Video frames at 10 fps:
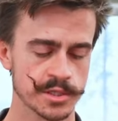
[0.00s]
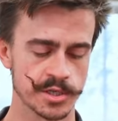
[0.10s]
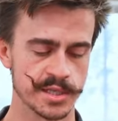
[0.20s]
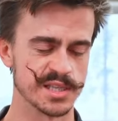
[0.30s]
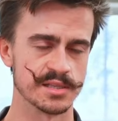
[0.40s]
So
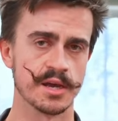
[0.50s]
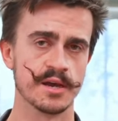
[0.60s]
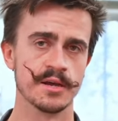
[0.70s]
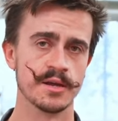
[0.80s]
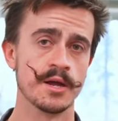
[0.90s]
this is
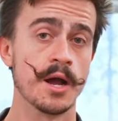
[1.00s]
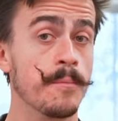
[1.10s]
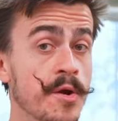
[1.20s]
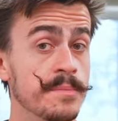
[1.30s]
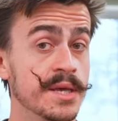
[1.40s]
a
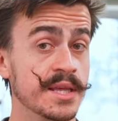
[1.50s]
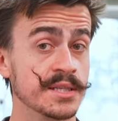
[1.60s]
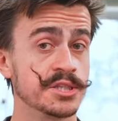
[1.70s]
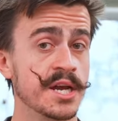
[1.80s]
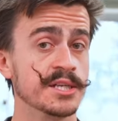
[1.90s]
pretty big thing
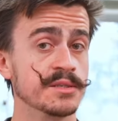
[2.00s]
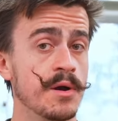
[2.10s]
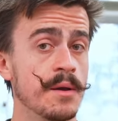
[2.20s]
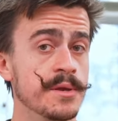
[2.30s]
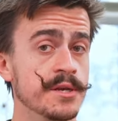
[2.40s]
to change in
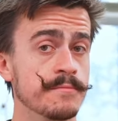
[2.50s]
my opinion.